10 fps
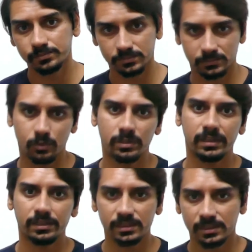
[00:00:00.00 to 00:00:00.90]

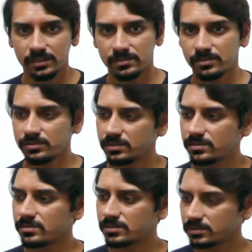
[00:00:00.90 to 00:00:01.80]
Okay, so this
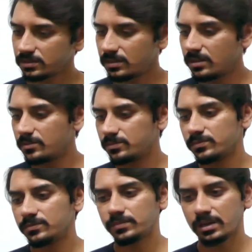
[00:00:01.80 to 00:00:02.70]
is the
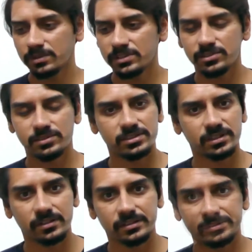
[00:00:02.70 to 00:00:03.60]
memory structure
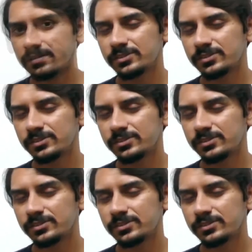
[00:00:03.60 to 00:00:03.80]
here.